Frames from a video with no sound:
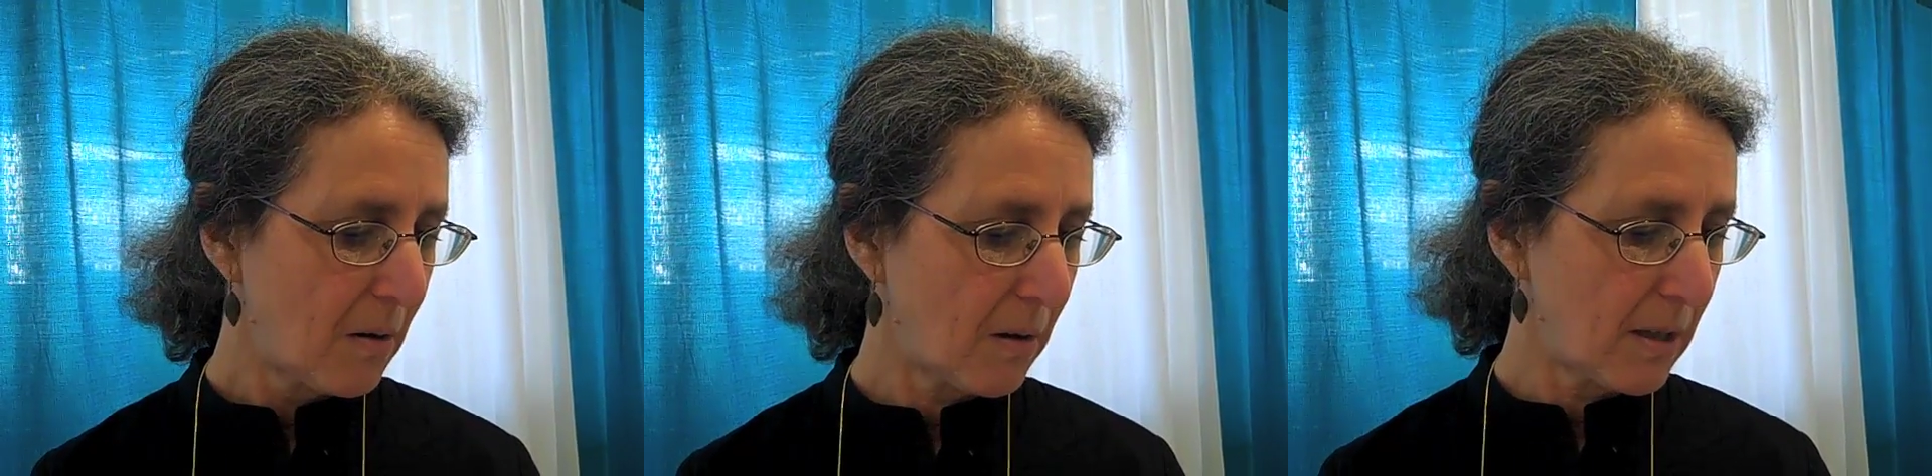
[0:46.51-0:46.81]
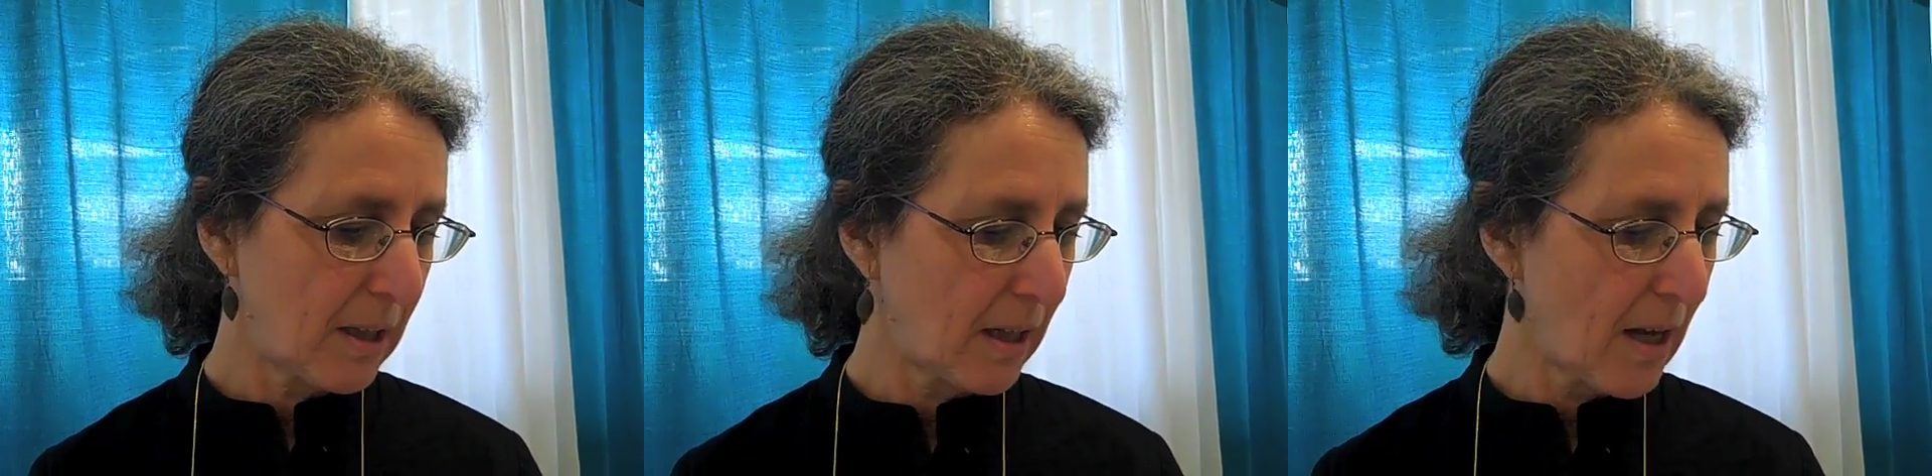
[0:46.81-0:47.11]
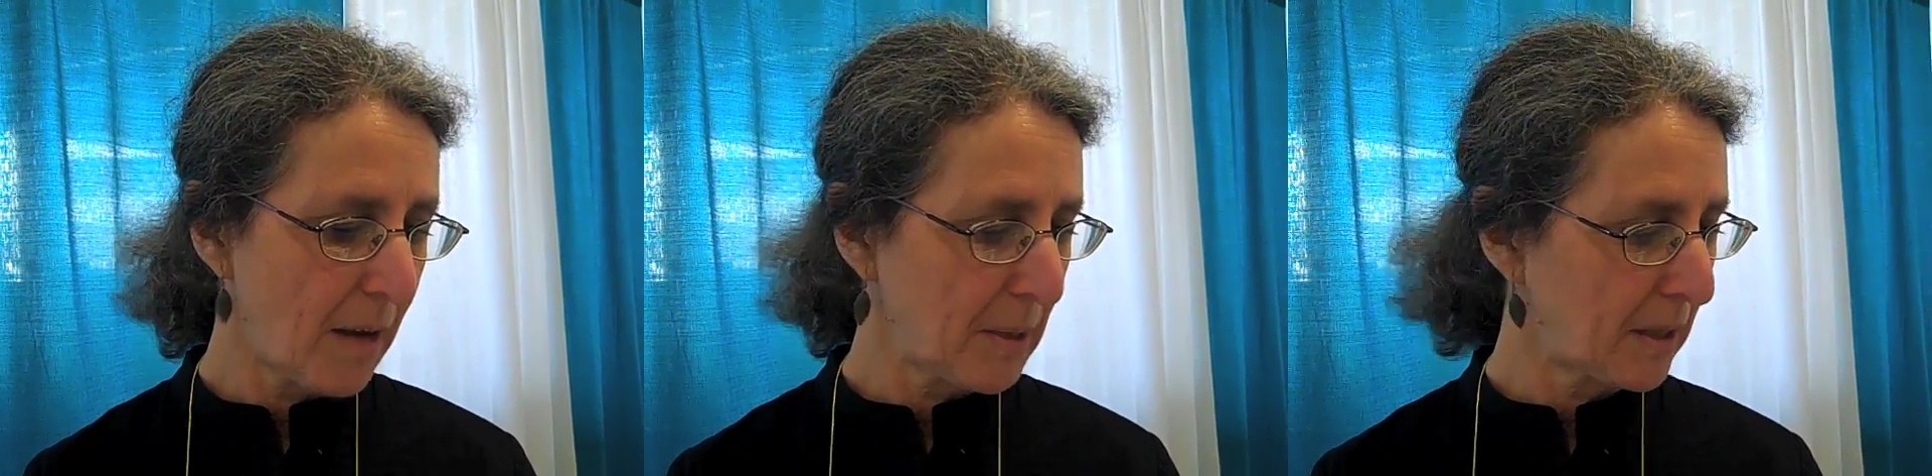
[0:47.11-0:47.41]
or
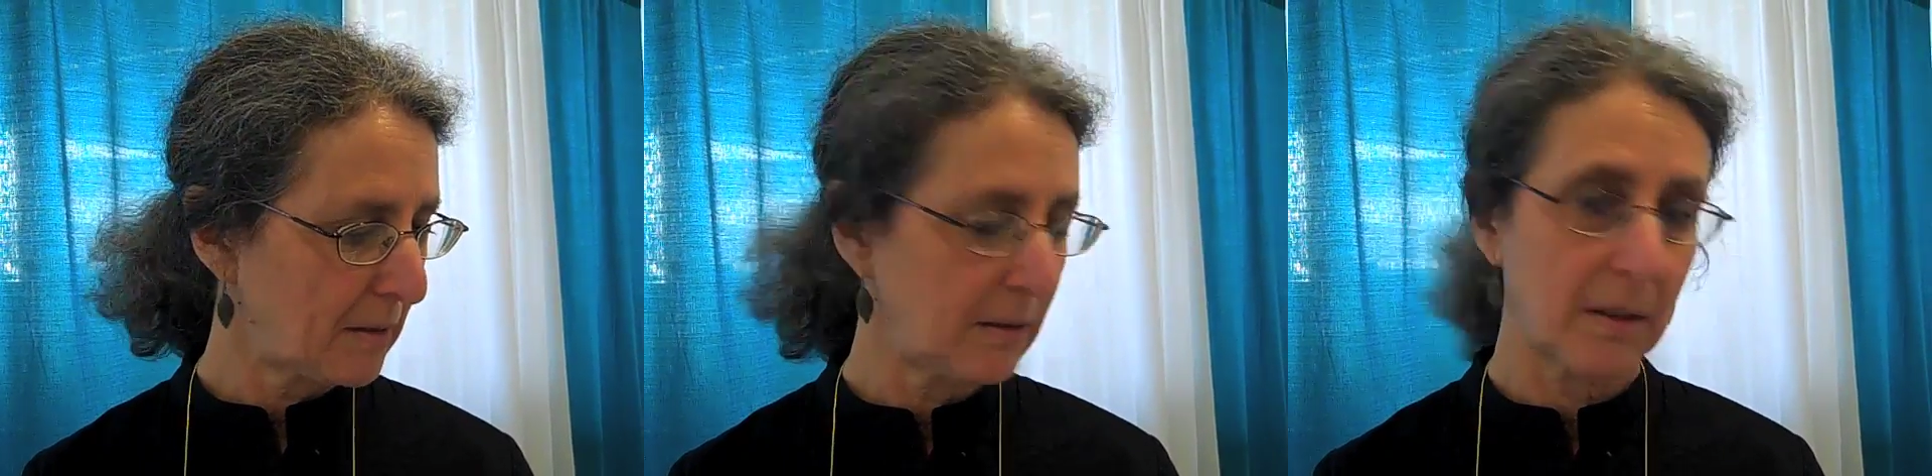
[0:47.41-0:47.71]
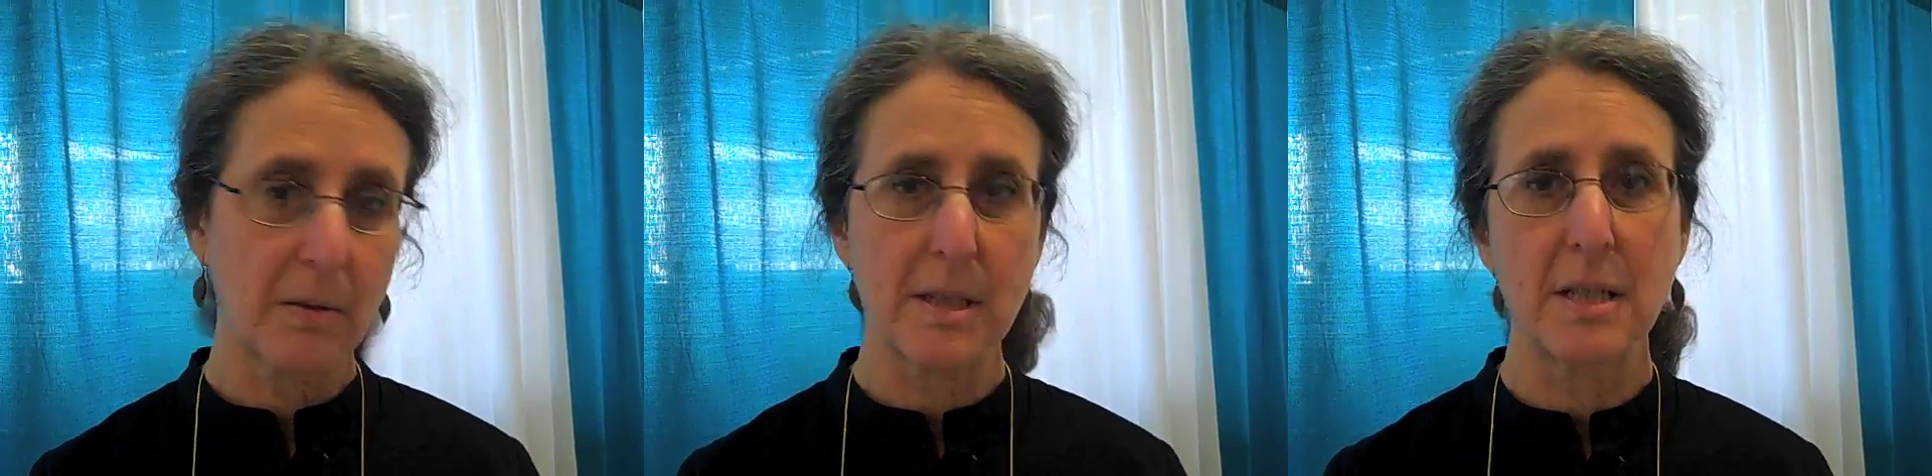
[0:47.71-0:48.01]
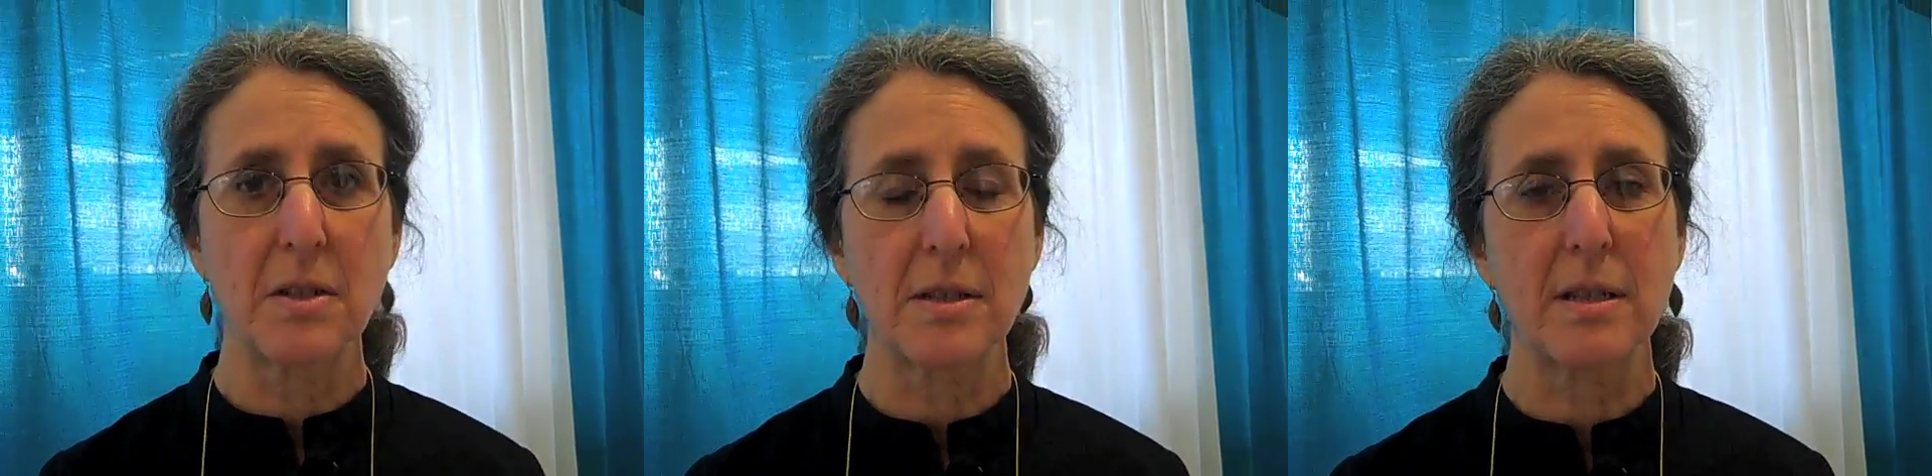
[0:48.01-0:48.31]
economic
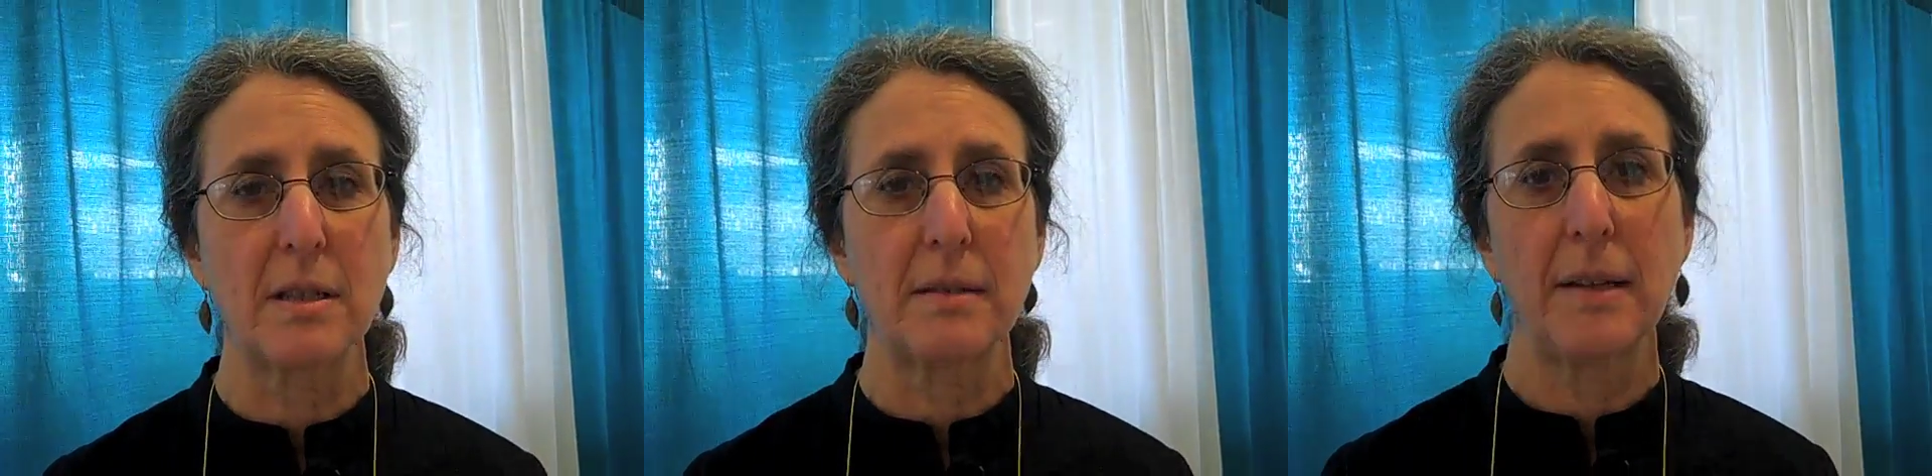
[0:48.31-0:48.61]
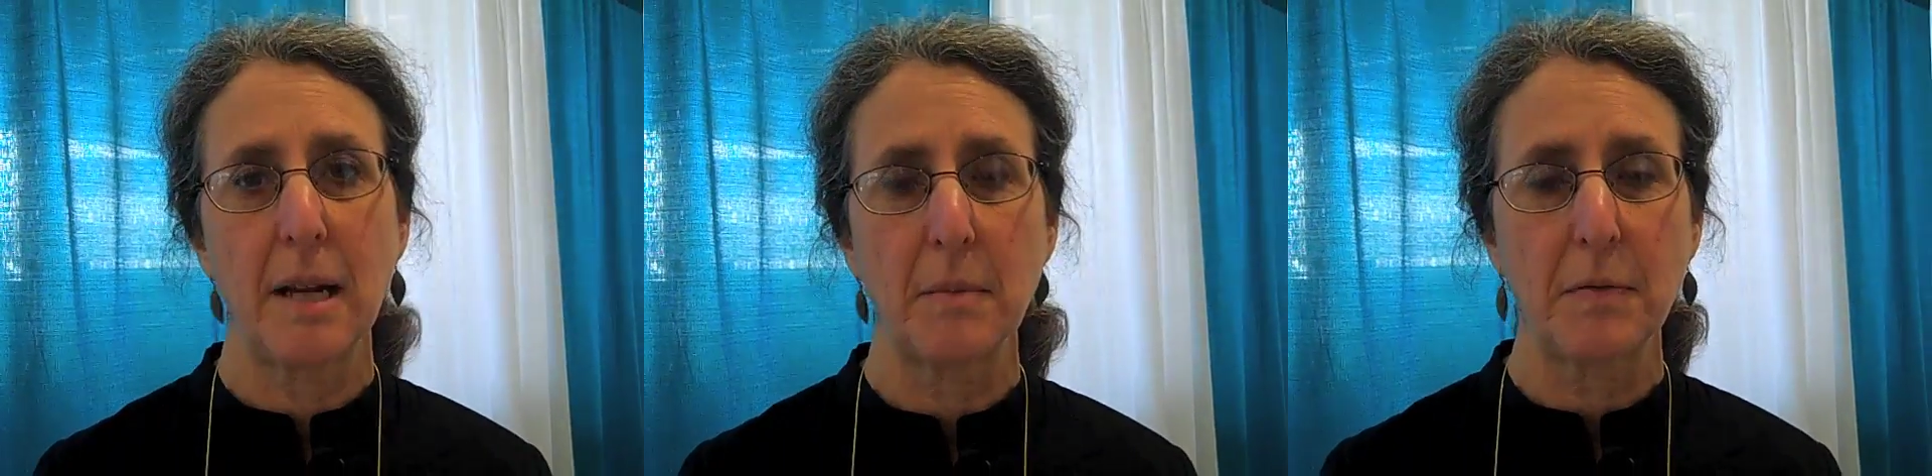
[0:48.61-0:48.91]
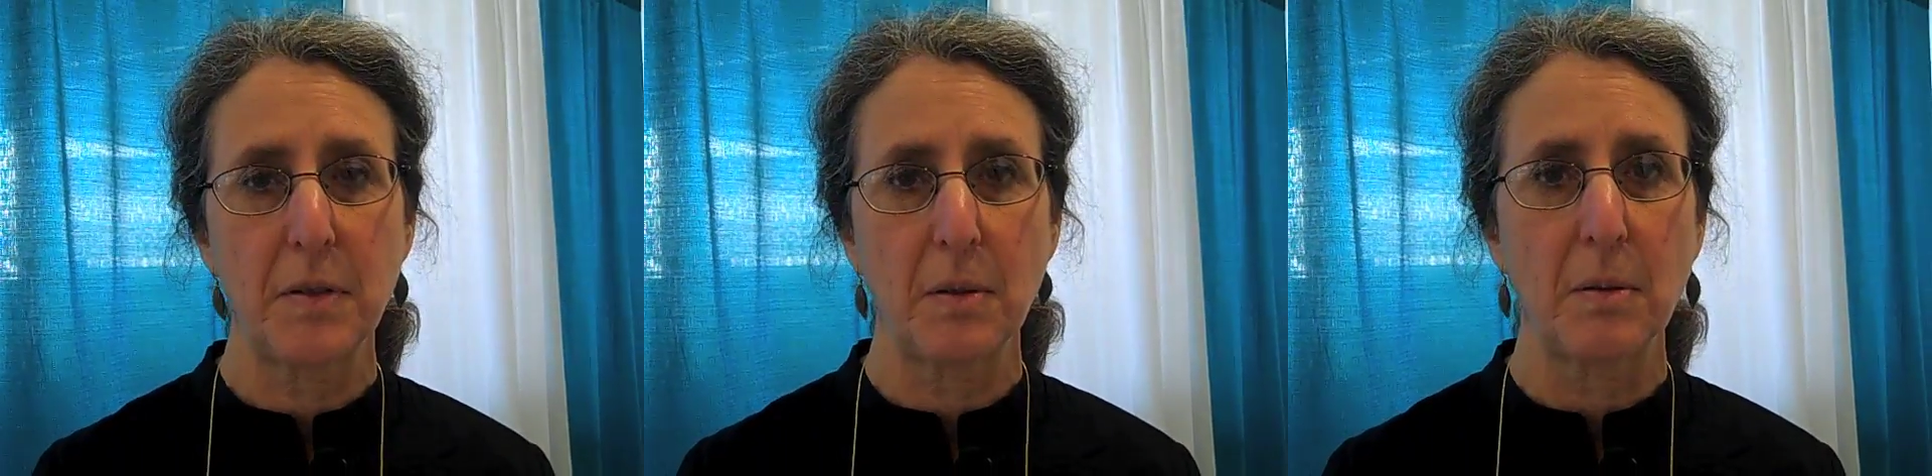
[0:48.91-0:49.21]
literacy, just to name a
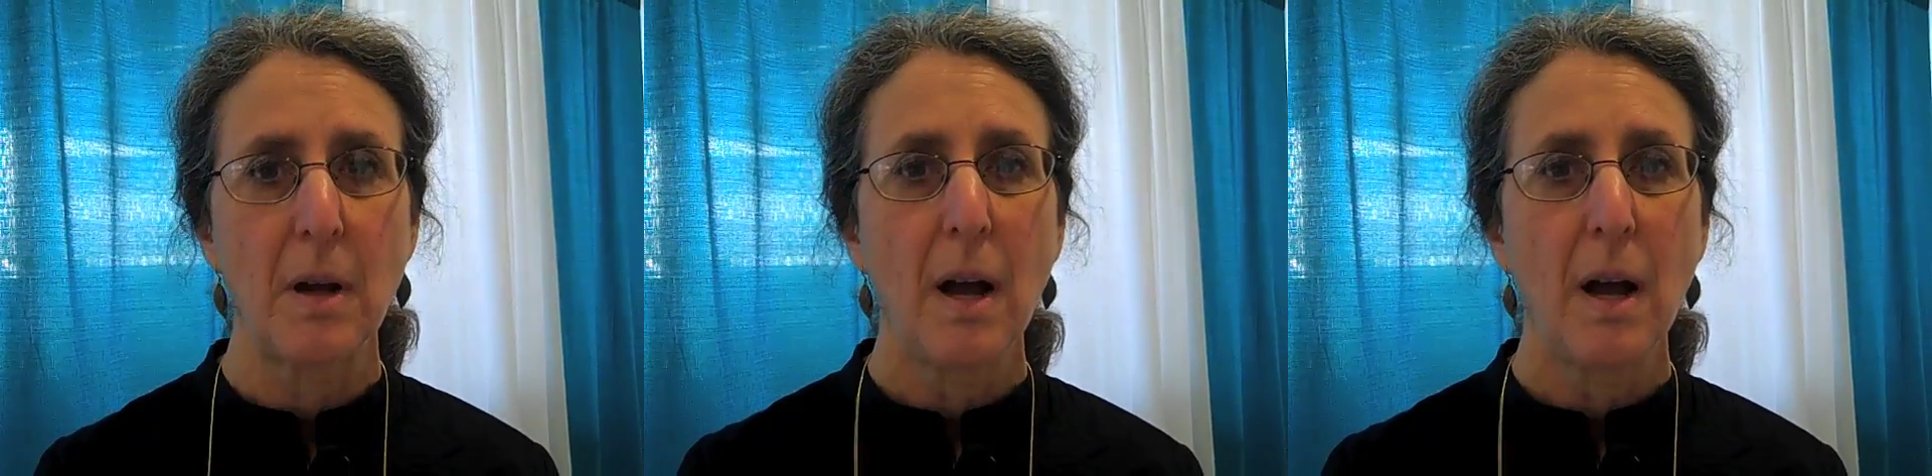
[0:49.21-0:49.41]
few.